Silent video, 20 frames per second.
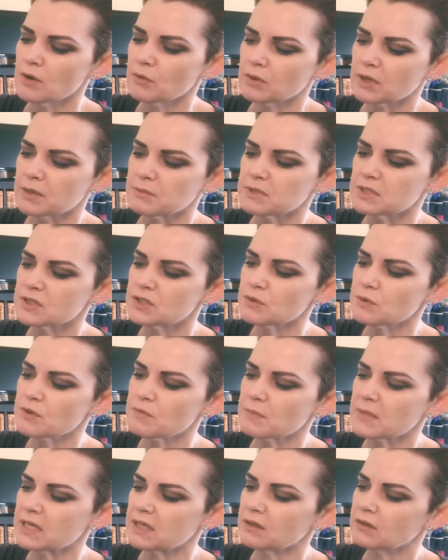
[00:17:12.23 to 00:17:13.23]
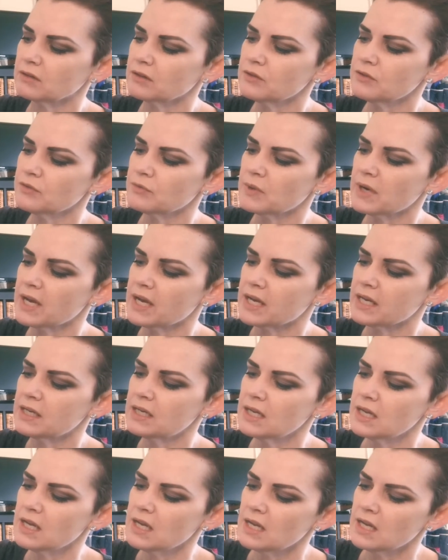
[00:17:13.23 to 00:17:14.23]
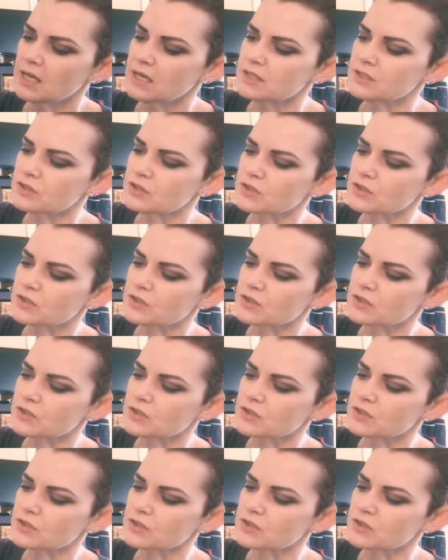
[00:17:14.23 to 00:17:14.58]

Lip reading: What I'm going to do with my needle and thread is